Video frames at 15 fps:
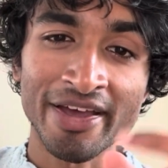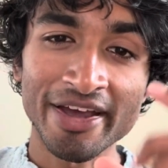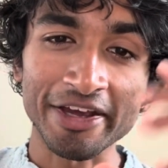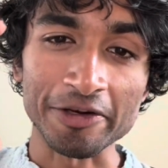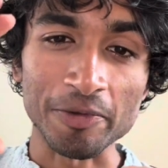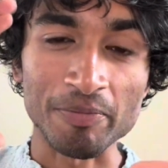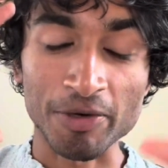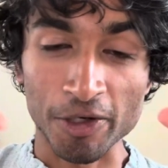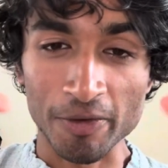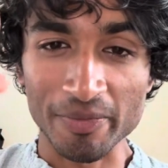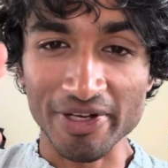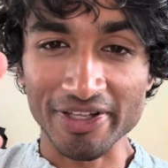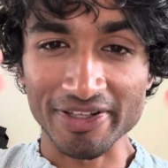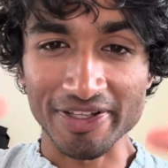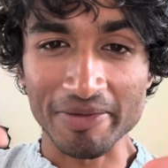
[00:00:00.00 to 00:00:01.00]
it'll
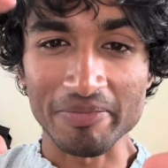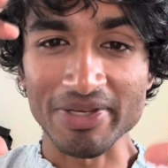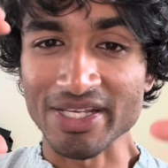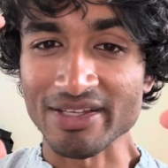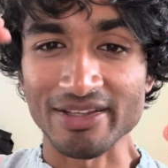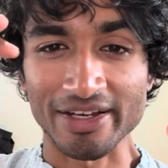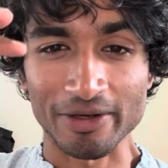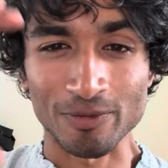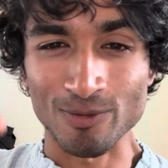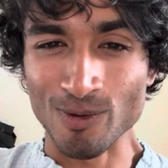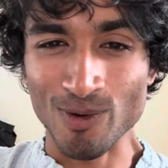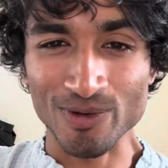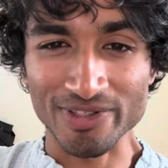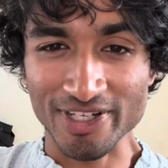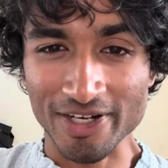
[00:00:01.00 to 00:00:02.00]
permanently be like
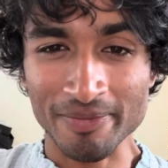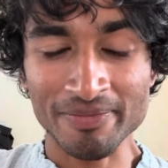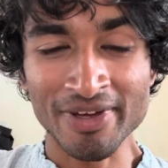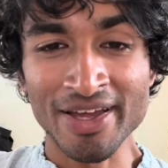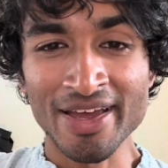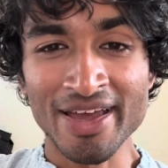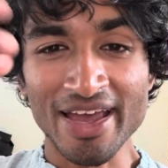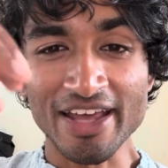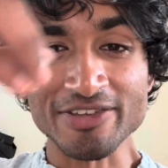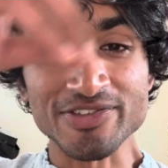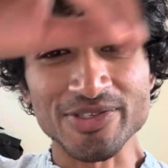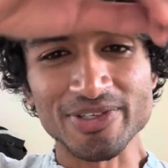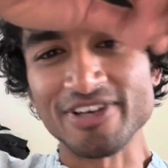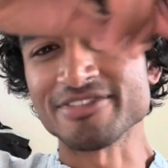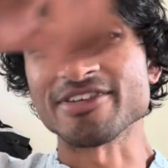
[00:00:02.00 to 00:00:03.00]
rolled up. And
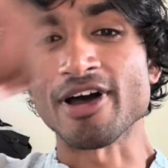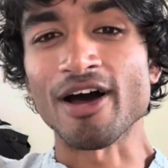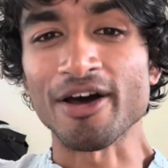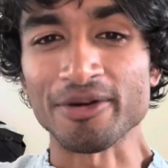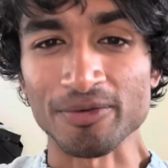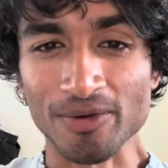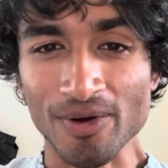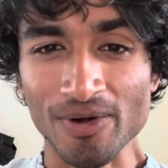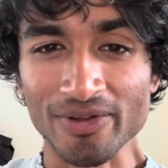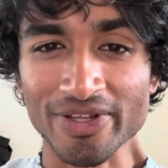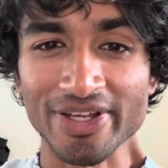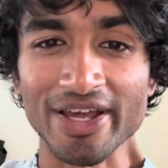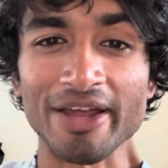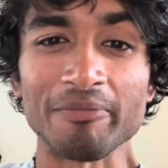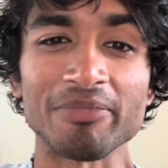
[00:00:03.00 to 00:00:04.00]
so you have to unroll
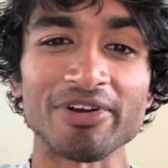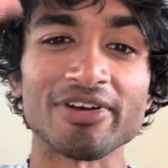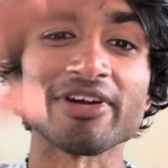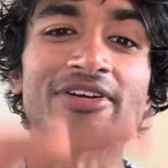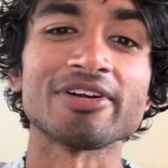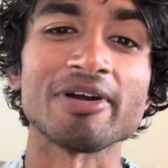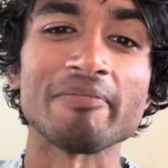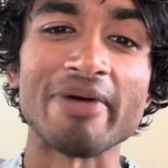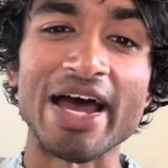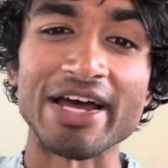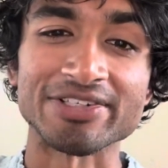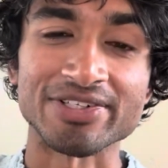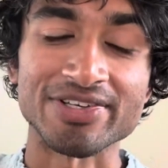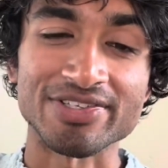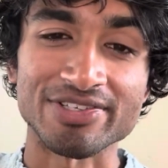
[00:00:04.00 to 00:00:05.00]
it and put it under a
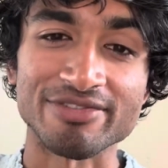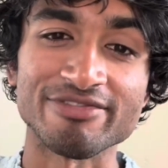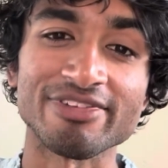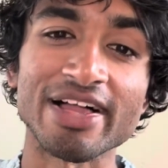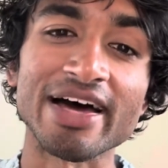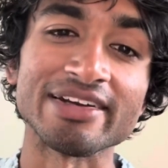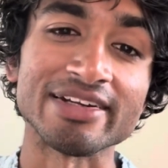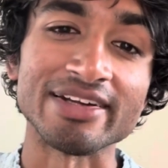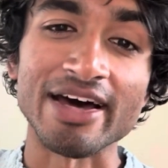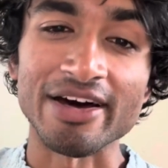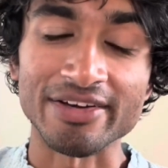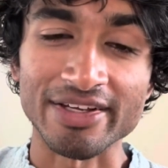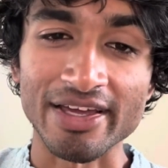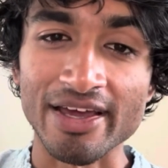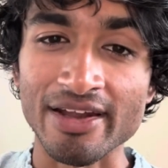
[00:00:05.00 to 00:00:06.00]
mattress to flatten it out
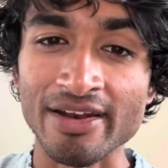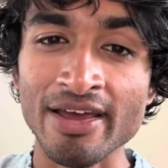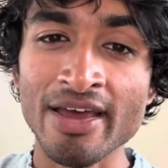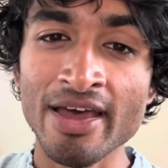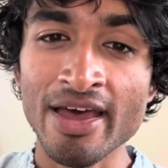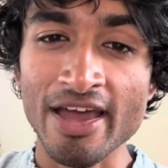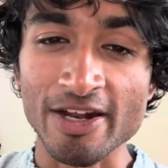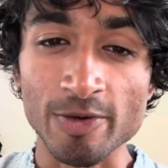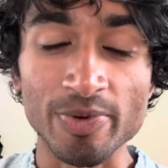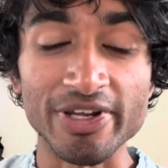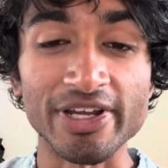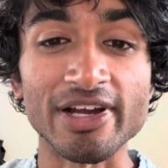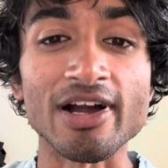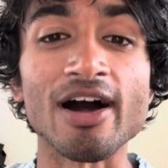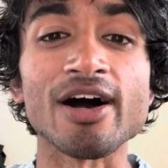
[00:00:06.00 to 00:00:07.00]
again. And you're
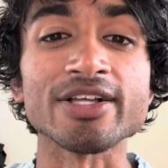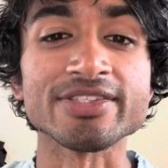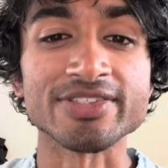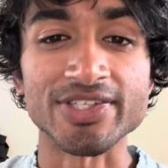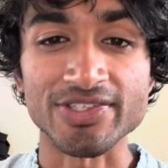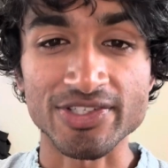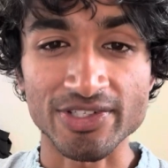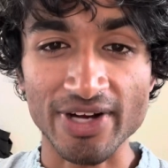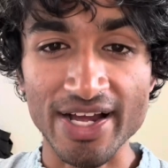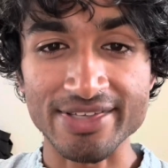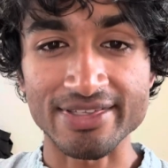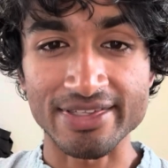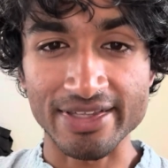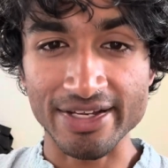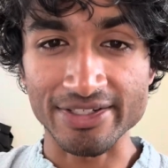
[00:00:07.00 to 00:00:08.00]
putting a constant
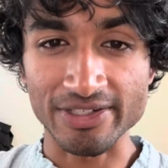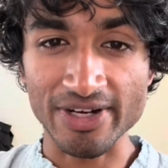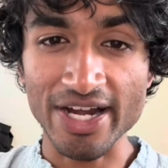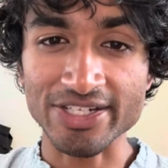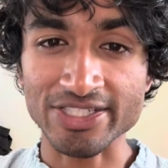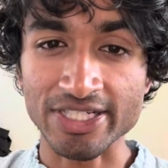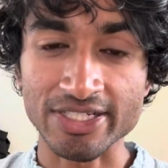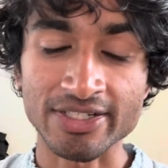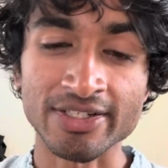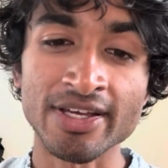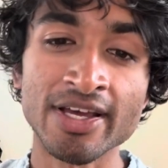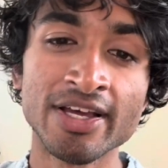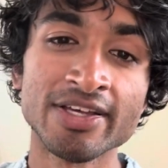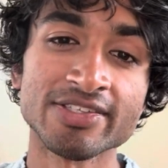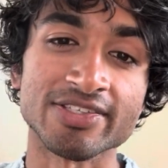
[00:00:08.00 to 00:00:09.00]
stress in that direction
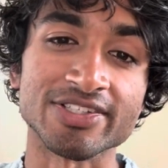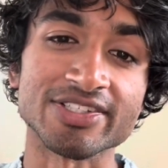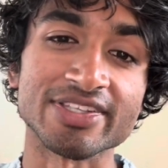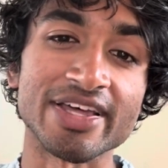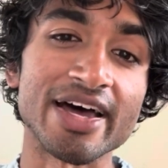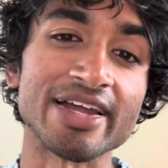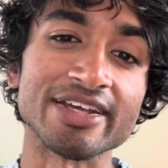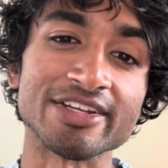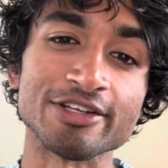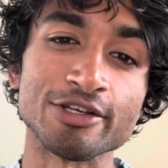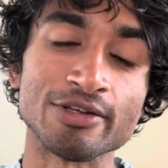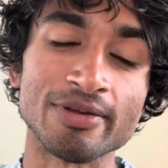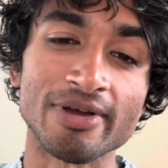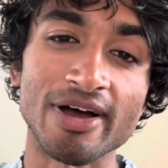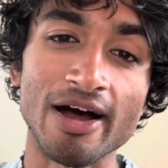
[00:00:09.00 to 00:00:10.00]
such that
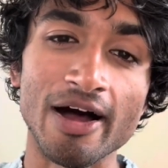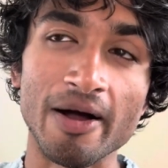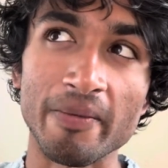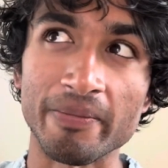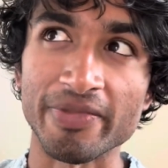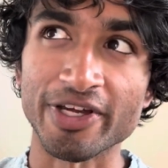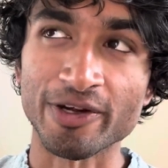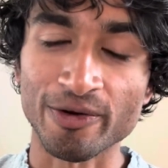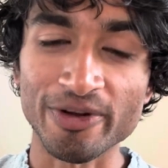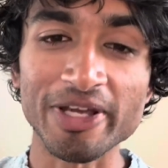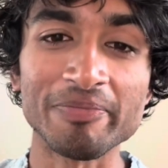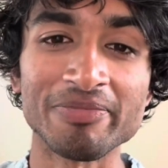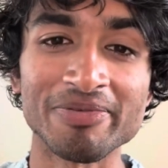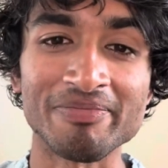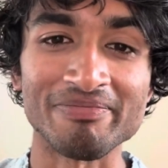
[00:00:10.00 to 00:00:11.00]
the
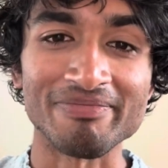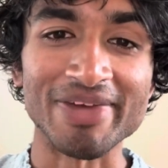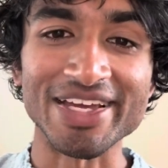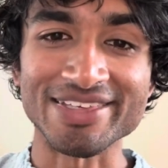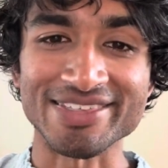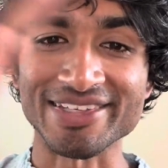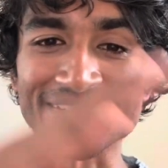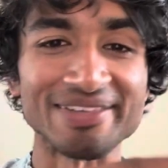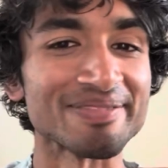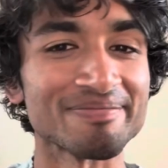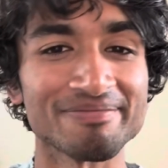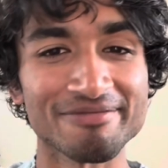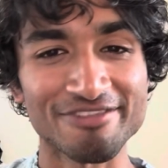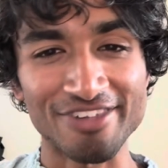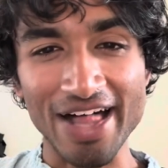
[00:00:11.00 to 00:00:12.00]
creep makes it
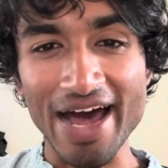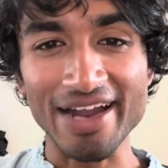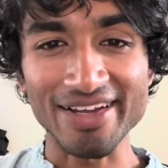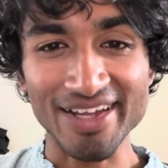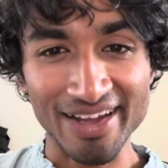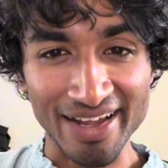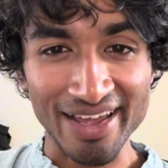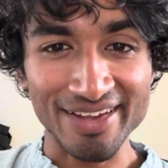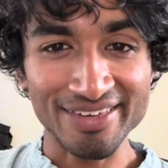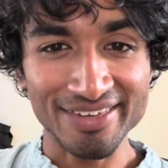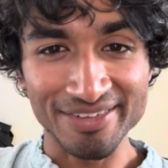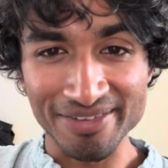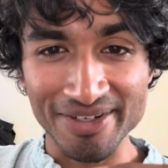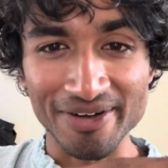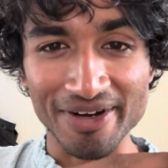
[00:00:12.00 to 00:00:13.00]
flat again.
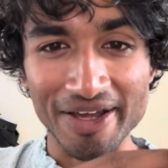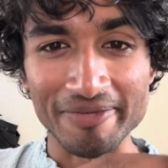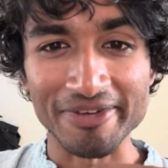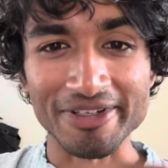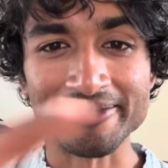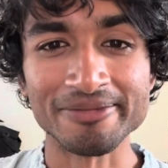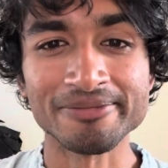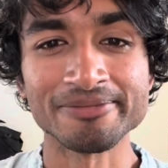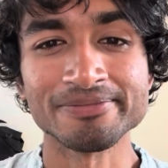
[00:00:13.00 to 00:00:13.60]
You know what I mean?